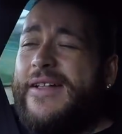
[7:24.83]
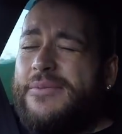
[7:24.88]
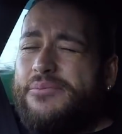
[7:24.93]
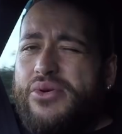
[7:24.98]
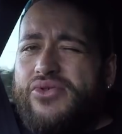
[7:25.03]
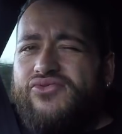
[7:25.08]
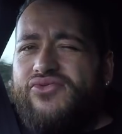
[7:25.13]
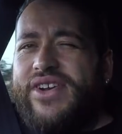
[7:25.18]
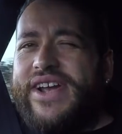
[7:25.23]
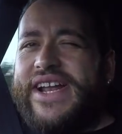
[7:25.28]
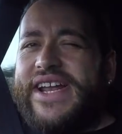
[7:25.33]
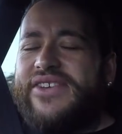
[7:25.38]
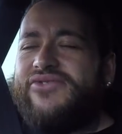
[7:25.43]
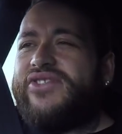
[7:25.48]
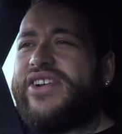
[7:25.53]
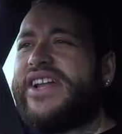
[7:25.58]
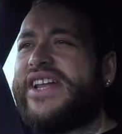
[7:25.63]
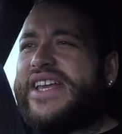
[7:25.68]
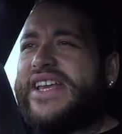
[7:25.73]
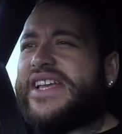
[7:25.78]
but really,
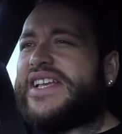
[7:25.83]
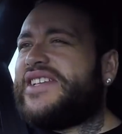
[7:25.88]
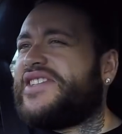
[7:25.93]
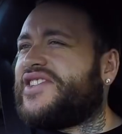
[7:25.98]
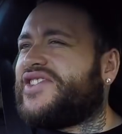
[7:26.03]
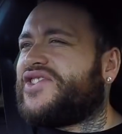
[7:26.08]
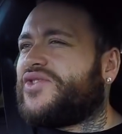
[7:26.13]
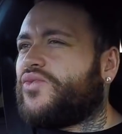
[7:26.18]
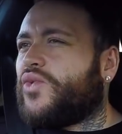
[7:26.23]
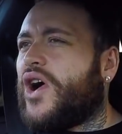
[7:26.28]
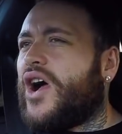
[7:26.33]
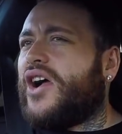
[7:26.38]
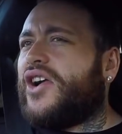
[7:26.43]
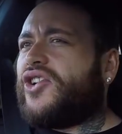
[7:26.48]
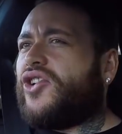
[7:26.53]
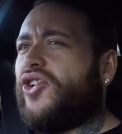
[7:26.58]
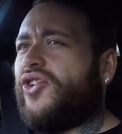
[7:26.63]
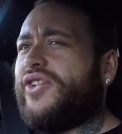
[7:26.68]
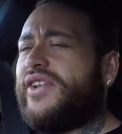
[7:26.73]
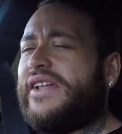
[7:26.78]
really easy to
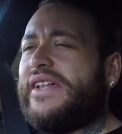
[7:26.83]
work on,